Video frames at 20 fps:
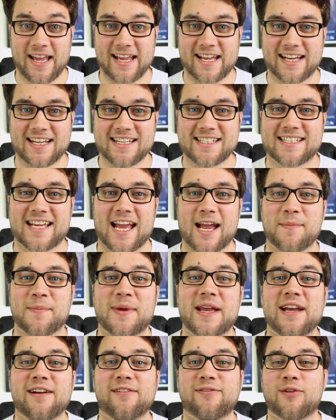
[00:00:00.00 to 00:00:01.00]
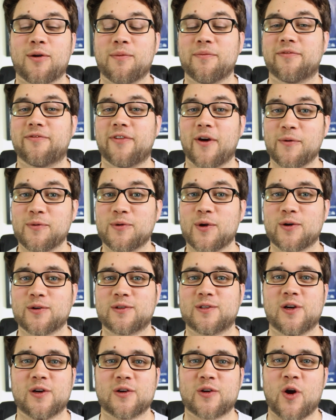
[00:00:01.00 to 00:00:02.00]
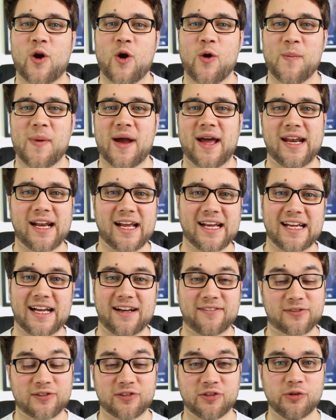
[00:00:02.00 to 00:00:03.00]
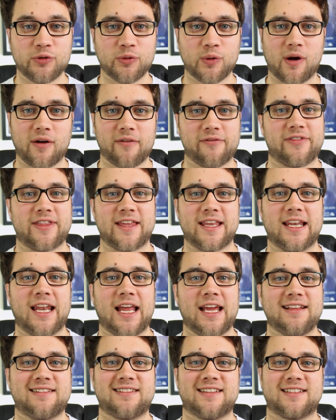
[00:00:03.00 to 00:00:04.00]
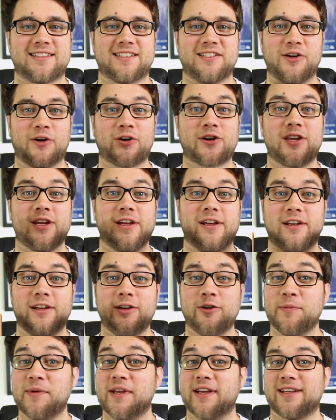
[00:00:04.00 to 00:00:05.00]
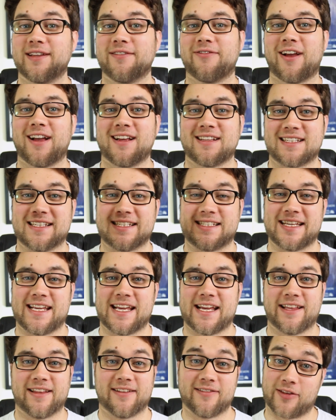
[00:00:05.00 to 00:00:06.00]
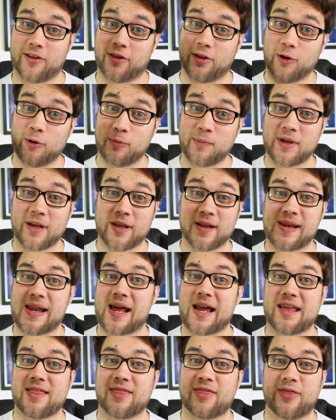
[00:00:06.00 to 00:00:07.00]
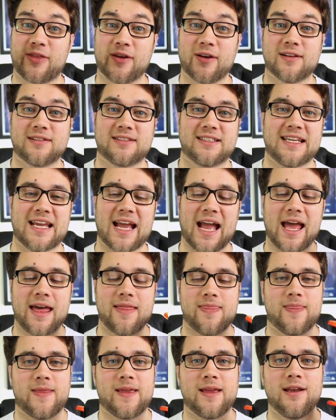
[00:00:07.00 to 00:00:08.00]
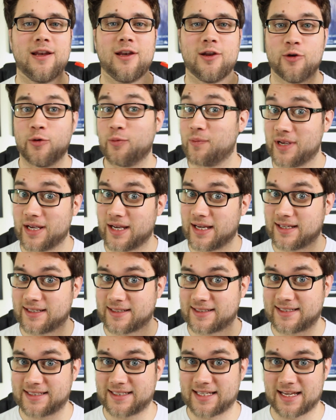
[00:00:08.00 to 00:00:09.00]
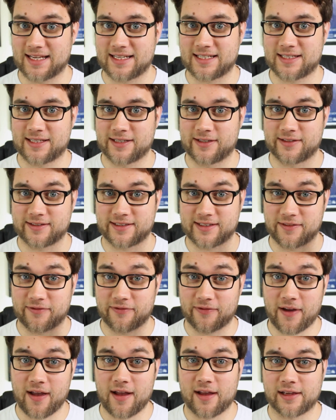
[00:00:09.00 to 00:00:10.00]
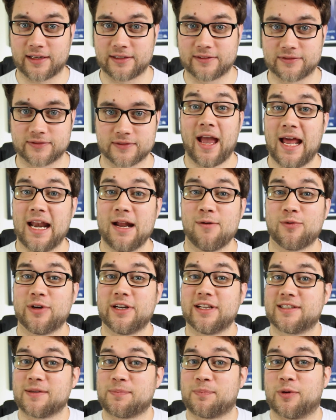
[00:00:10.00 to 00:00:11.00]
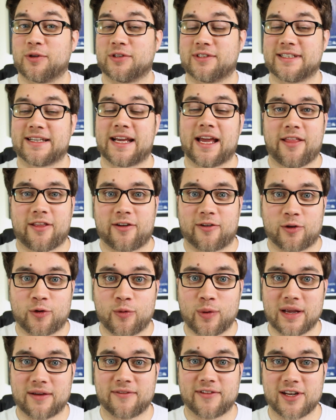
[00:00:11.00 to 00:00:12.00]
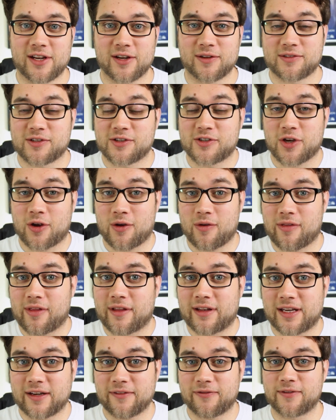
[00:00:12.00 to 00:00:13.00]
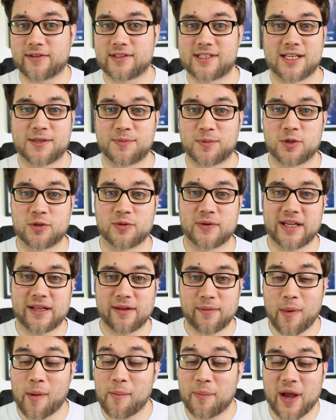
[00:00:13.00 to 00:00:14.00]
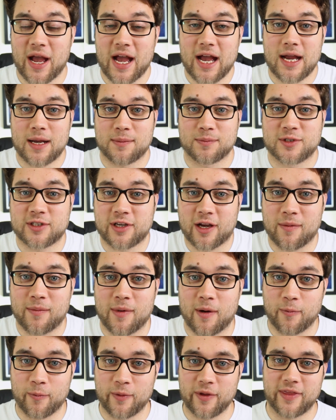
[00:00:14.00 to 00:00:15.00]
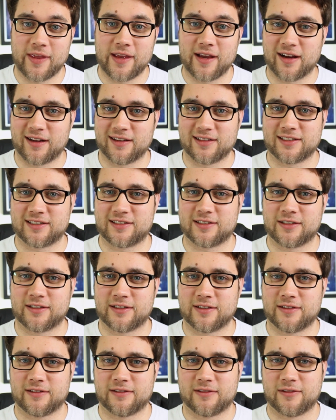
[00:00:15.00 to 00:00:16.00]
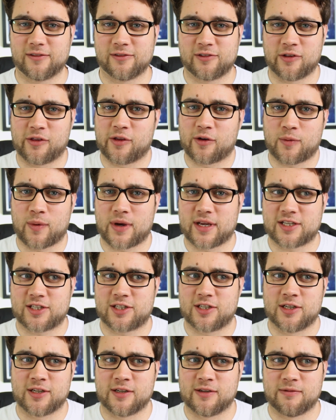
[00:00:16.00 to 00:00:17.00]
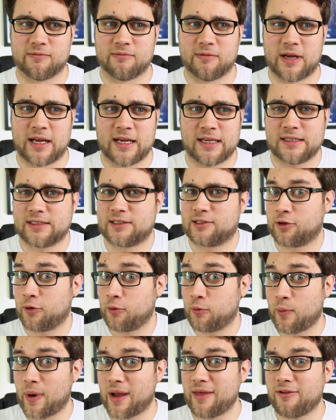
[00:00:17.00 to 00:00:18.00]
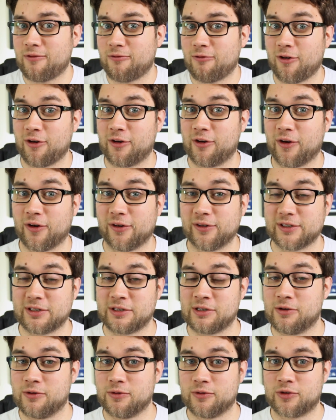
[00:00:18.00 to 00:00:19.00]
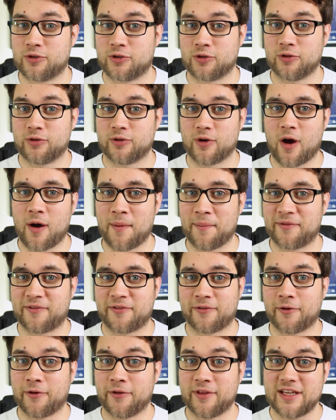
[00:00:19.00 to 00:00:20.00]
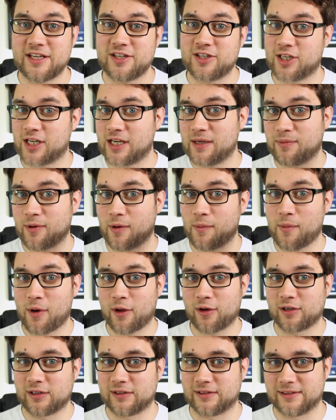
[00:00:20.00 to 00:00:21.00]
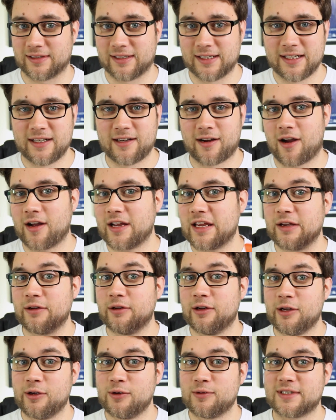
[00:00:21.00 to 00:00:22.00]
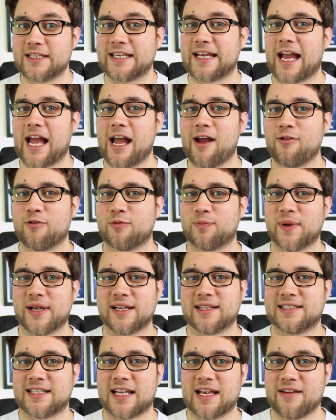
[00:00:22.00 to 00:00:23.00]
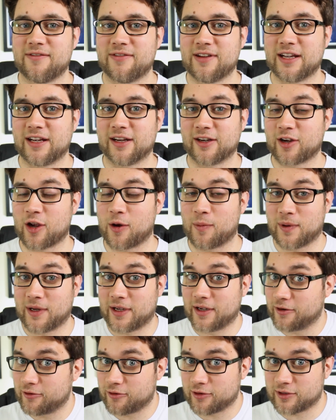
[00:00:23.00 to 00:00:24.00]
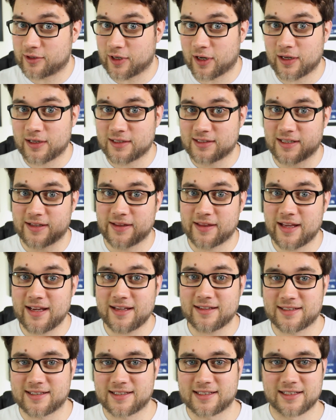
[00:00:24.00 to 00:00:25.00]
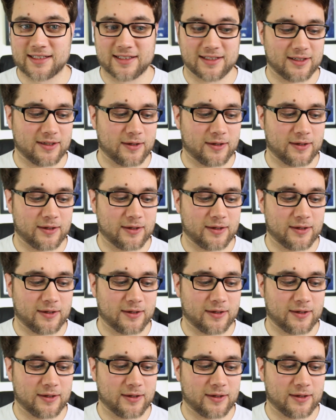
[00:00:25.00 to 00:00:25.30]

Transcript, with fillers: Hey guys, Cam here from PhoneDog.com and I have two of the latest Nokia Lumia devices here. There's the Lumia 930 and the Lumia 635. And I wanted to put together a quick video to show you the differences between them and perhaps come up with the answer to the question as to whether or not you should opt for the cheaper model. Are you losing out by saving a couple of hundred dollars on this?